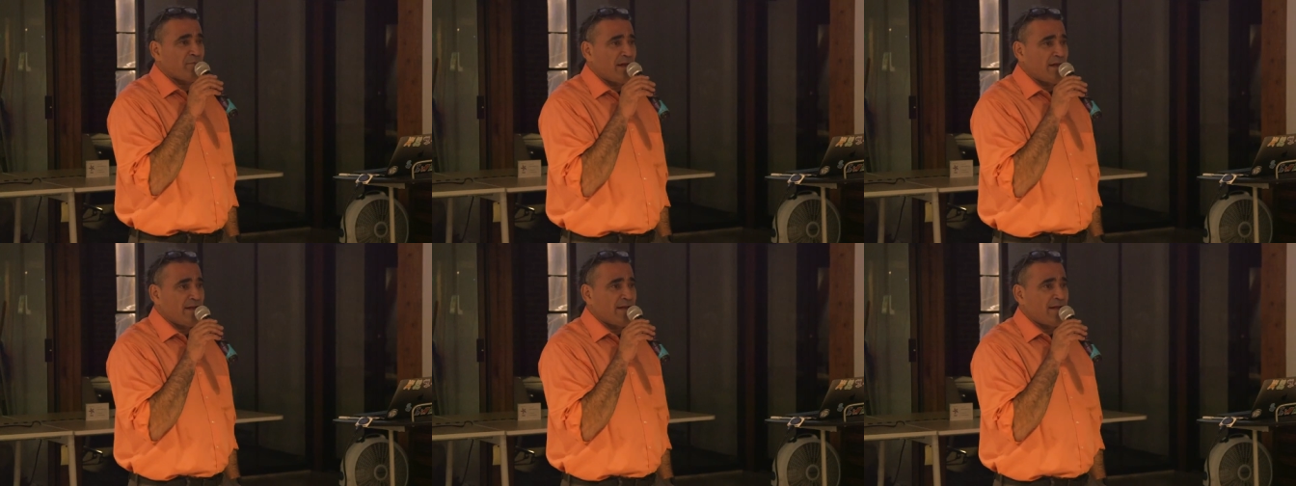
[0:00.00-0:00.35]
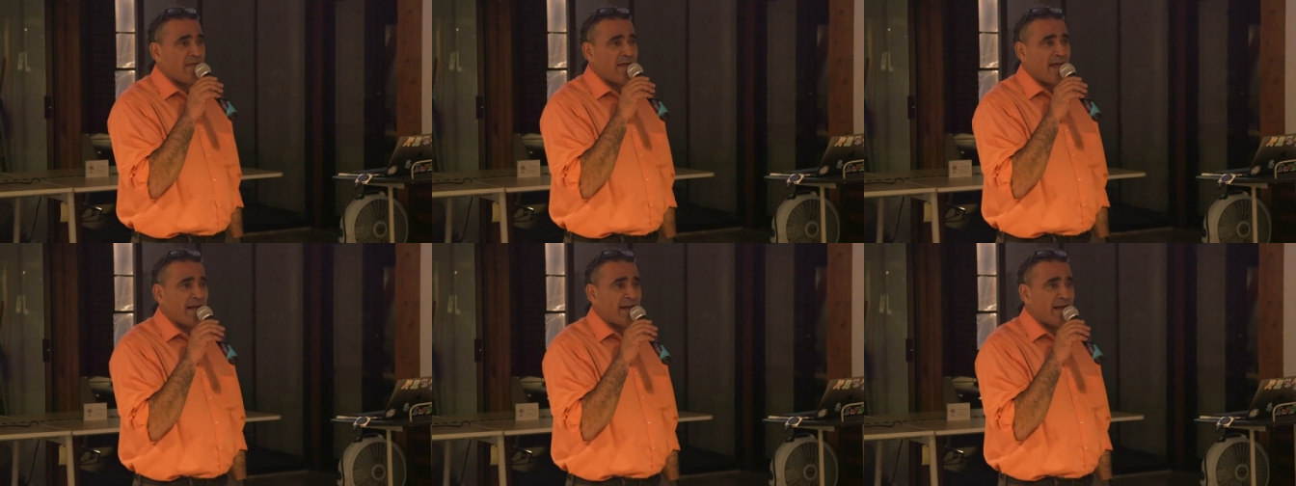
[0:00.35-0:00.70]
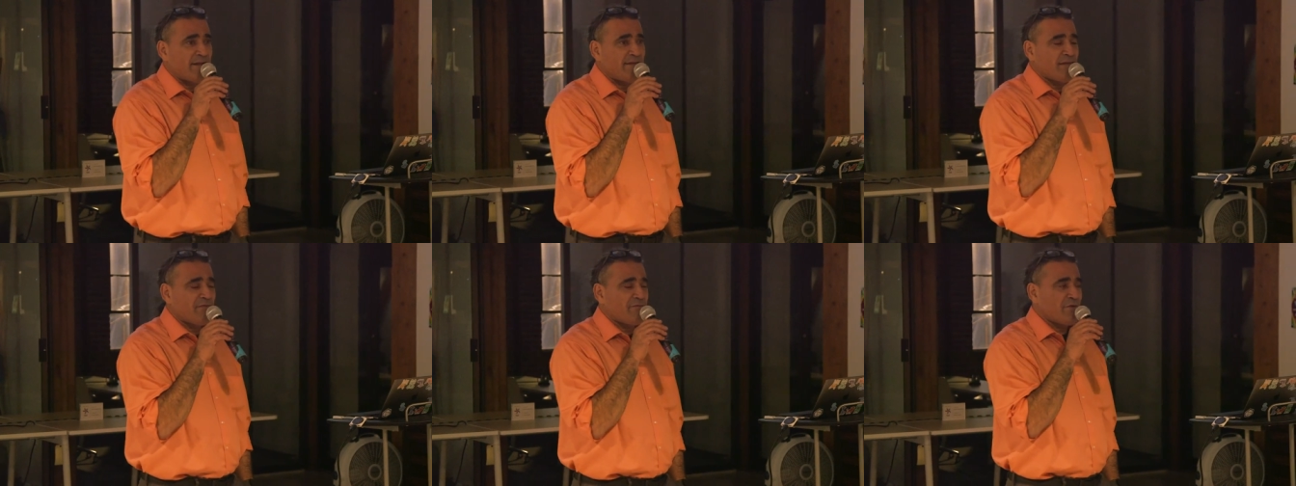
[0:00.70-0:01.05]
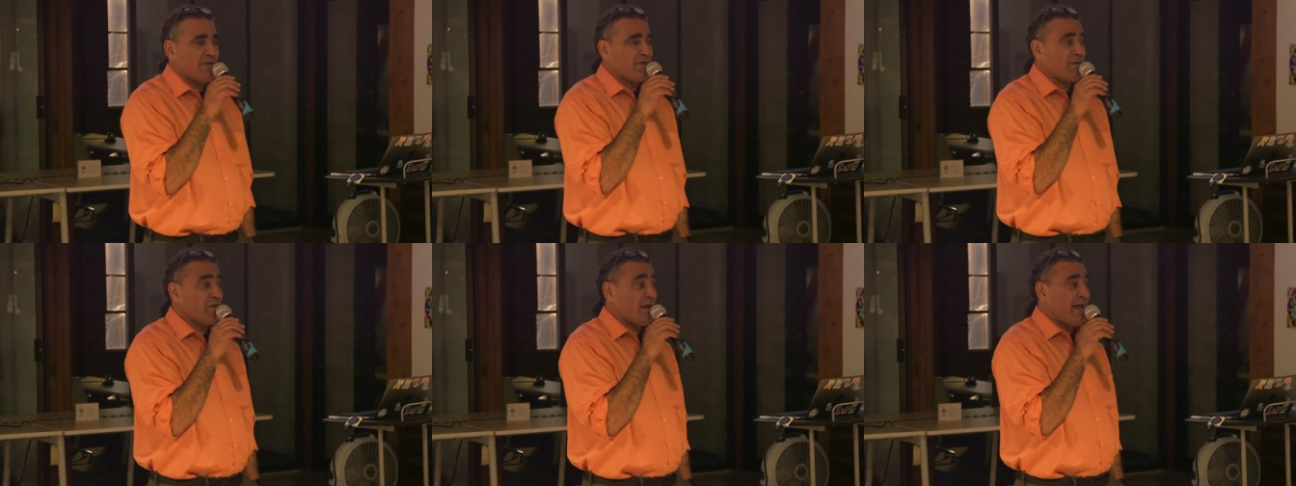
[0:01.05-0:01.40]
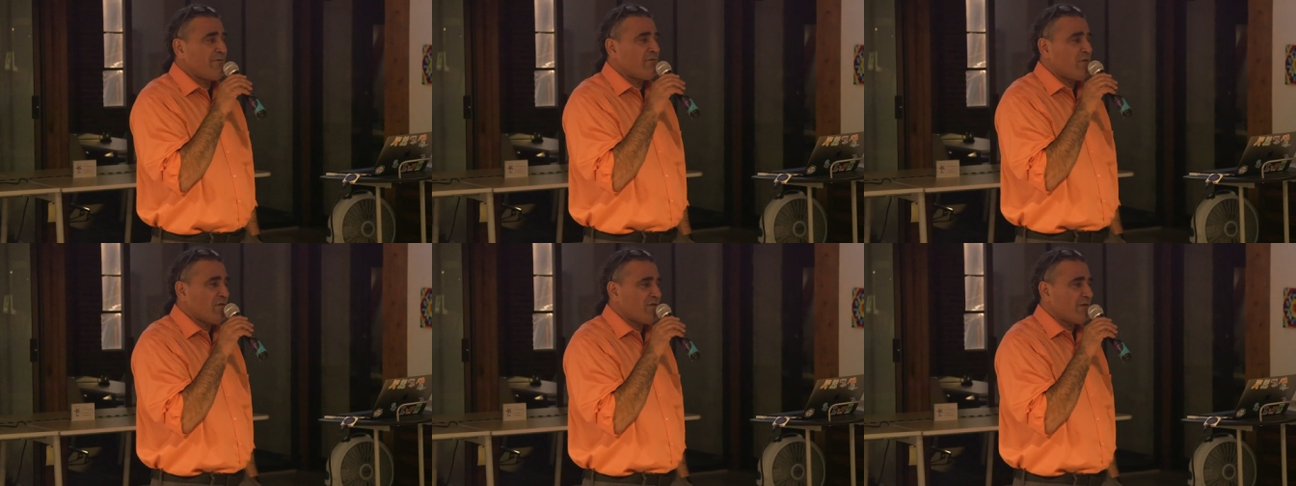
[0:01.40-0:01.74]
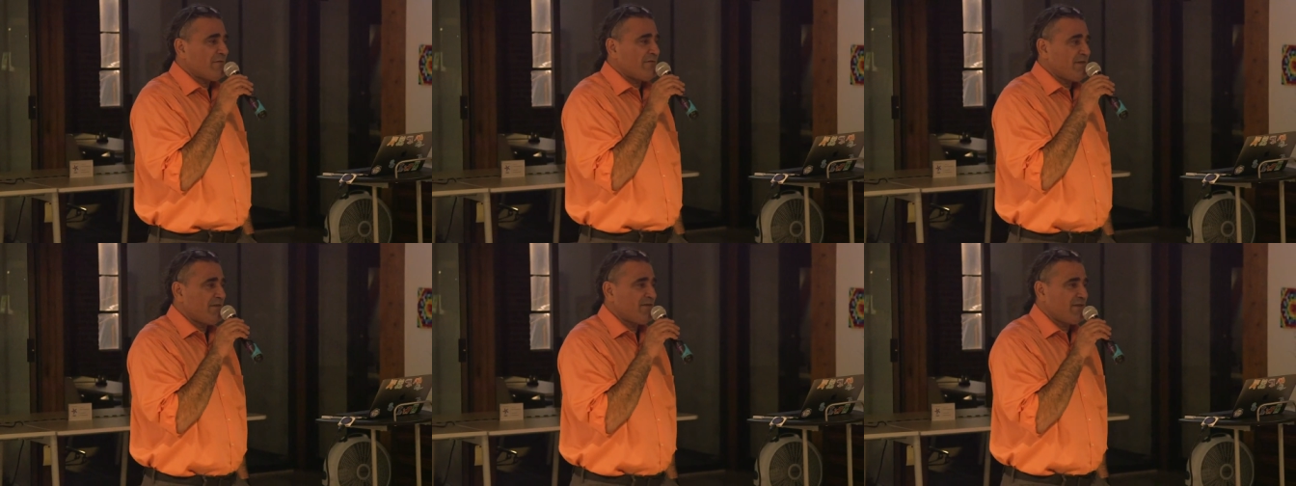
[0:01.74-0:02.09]
meaning that at different levels
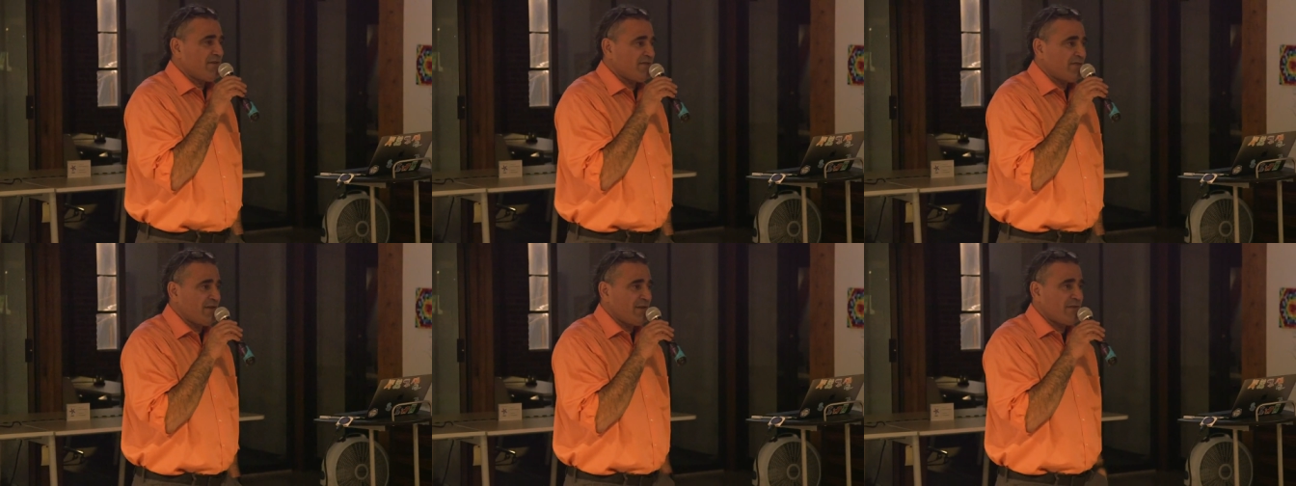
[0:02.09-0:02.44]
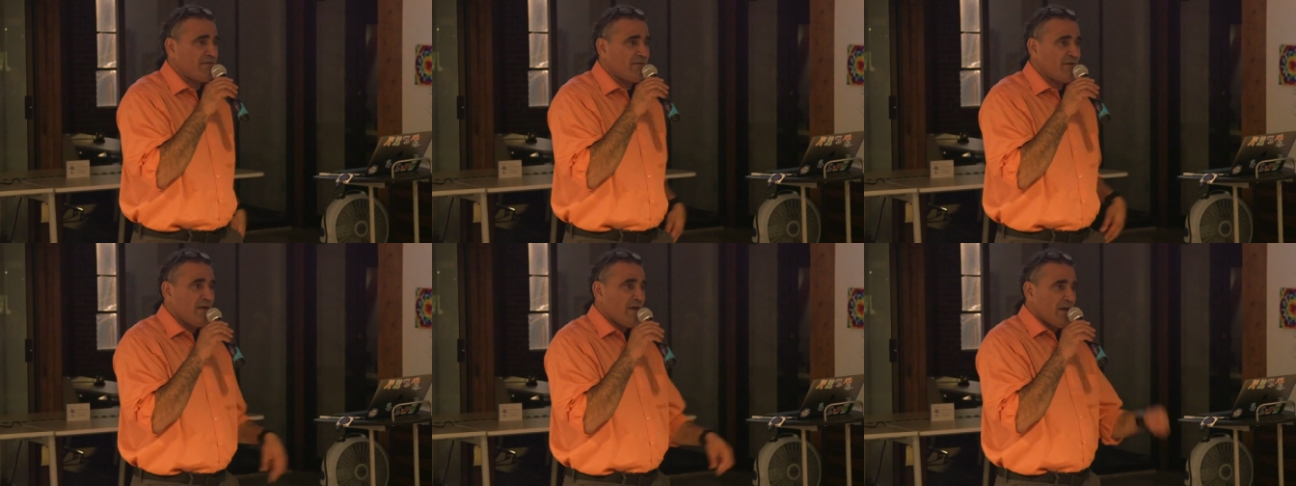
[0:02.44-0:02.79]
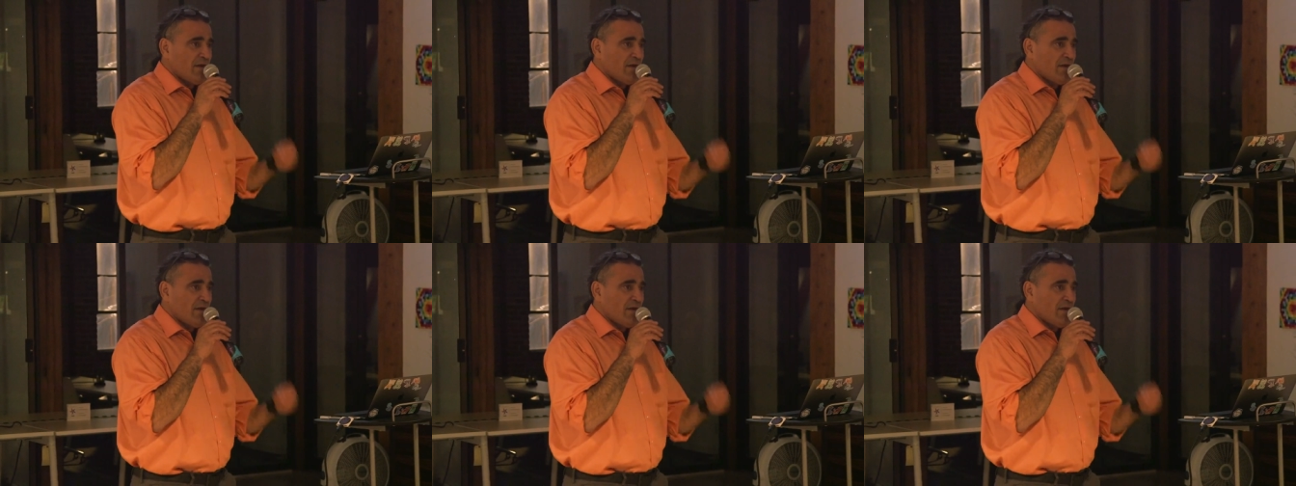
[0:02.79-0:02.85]
of existence,